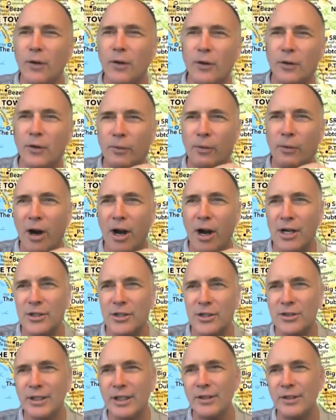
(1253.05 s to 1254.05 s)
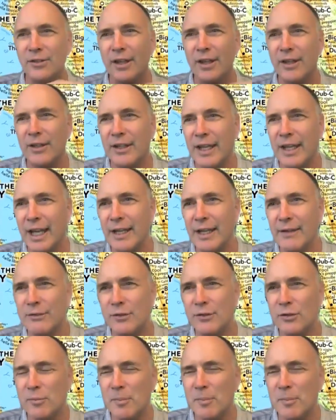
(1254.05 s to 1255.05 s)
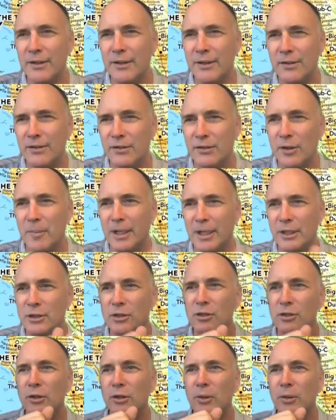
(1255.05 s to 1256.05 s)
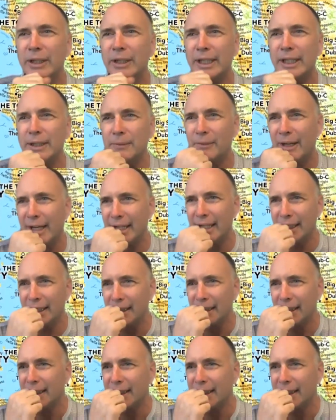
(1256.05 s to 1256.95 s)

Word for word: crushed because they gave so much, so much to it. Right.